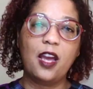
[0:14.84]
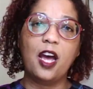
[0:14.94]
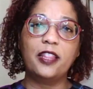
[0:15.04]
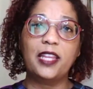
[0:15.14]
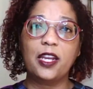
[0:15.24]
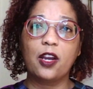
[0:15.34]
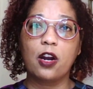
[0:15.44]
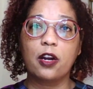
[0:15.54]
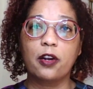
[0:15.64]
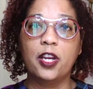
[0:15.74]
They
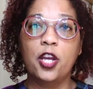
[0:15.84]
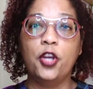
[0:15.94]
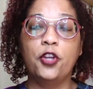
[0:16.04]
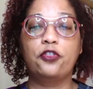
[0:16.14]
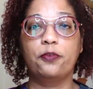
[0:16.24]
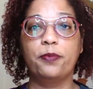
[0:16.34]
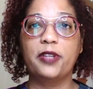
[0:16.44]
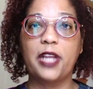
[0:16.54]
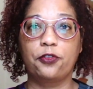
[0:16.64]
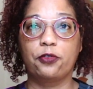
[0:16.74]
are
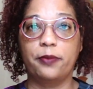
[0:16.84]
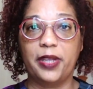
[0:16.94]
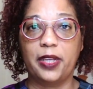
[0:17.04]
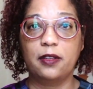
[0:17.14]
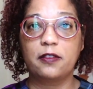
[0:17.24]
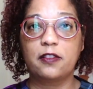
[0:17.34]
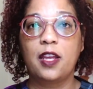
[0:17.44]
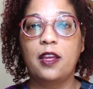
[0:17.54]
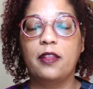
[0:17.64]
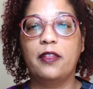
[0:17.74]
supernatural beings.
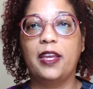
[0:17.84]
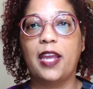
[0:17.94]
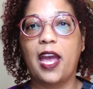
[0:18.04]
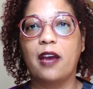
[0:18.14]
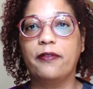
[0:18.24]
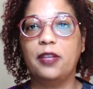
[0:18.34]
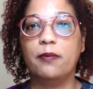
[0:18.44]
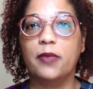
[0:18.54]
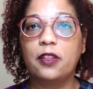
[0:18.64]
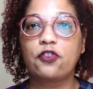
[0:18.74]
They have
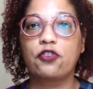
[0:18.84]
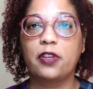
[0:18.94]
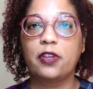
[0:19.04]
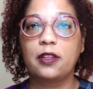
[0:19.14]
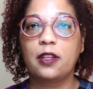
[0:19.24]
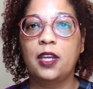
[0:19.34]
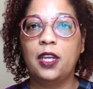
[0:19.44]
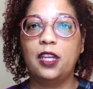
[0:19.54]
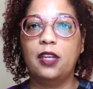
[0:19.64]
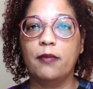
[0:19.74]
immense strength,
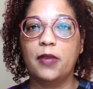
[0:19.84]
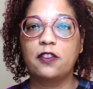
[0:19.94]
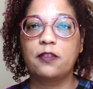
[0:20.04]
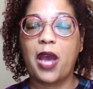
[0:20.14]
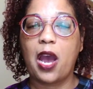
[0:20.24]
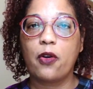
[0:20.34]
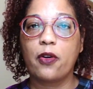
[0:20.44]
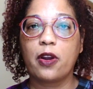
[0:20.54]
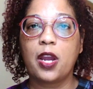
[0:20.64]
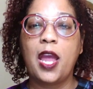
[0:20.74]
immense
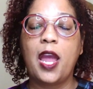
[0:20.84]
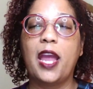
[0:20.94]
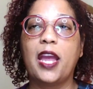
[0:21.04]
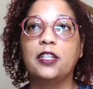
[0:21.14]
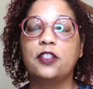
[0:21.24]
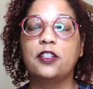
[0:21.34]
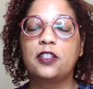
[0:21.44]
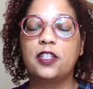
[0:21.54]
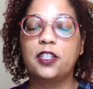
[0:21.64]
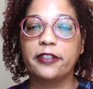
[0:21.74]
power, and
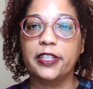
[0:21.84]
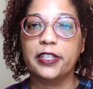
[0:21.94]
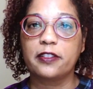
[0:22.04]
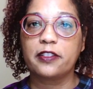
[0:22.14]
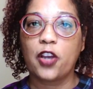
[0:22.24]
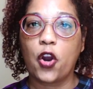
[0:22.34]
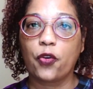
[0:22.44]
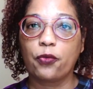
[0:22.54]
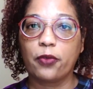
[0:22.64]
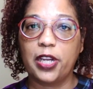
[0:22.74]
serious
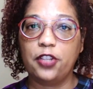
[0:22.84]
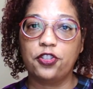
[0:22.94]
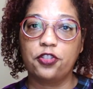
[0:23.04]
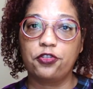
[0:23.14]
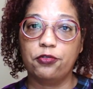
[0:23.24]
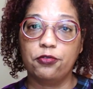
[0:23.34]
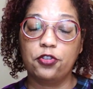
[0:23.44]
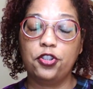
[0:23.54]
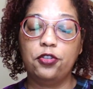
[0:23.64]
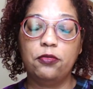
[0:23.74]
rage issues.
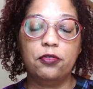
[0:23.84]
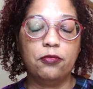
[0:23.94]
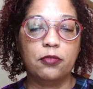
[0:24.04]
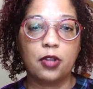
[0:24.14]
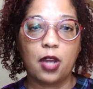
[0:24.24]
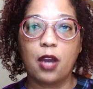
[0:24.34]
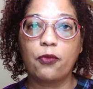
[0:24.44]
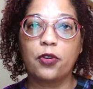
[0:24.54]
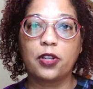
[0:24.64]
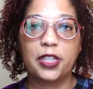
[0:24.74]
You do not
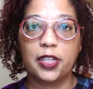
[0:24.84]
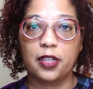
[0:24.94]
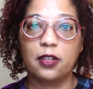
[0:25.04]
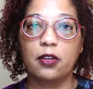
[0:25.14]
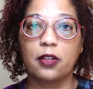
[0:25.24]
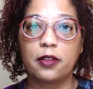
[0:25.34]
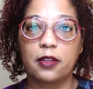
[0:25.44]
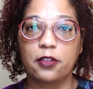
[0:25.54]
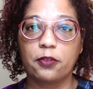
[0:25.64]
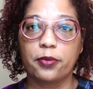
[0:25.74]
want to get on a
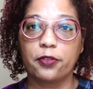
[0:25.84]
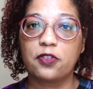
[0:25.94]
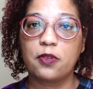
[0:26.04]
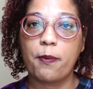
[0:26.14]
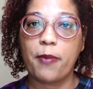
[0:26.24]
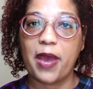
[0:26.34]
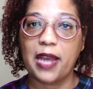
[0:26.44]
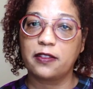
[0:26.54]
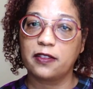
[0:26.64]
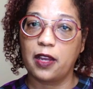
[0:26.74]
Thunderbird's bad
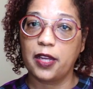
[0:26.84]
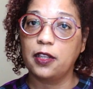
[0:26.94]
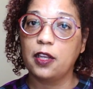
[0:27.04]
side.